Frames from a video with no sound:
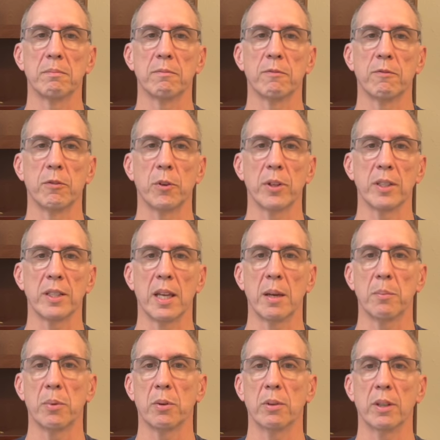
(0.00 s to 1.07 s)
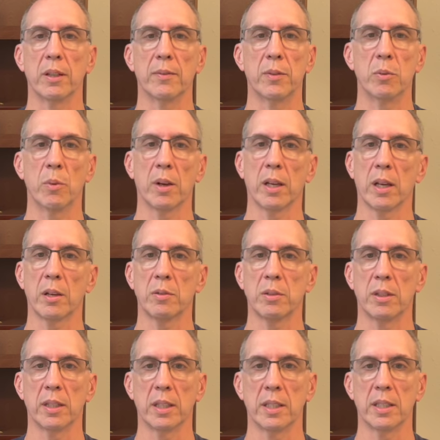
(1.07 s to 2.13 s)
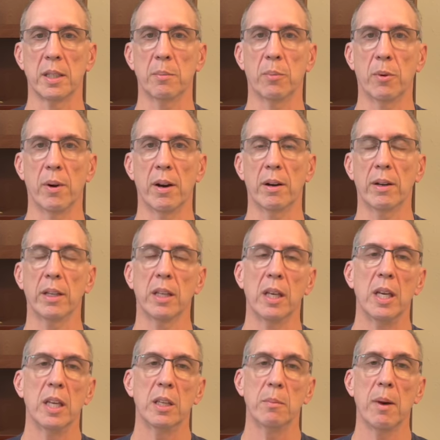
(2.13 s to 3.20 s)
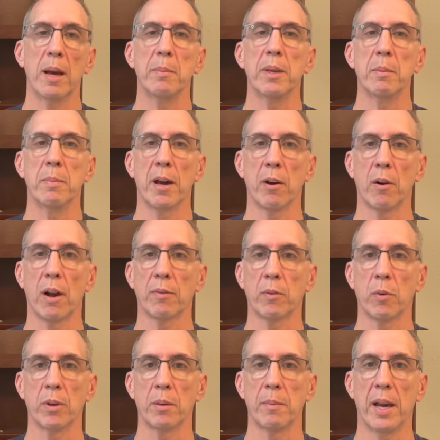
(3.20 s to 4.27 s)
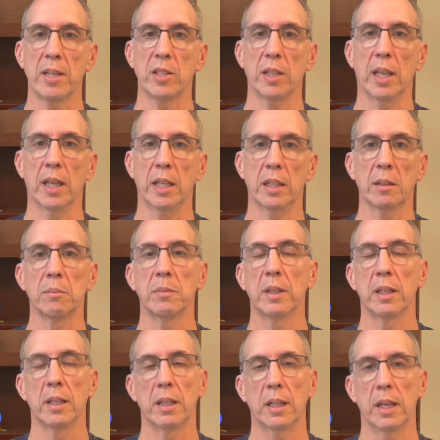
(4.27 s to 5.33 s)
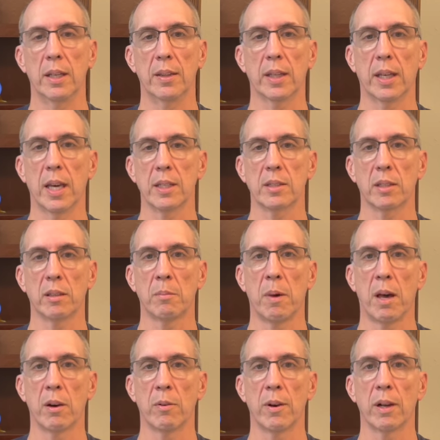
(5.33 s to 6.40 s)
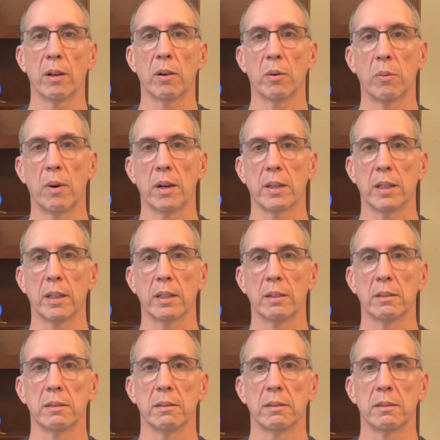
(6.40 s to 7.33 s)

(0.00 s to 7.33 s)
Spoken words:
For example, if you want to go to the Contemporary, you might be better off going to Magic Kingdom and then catching the monorail or walking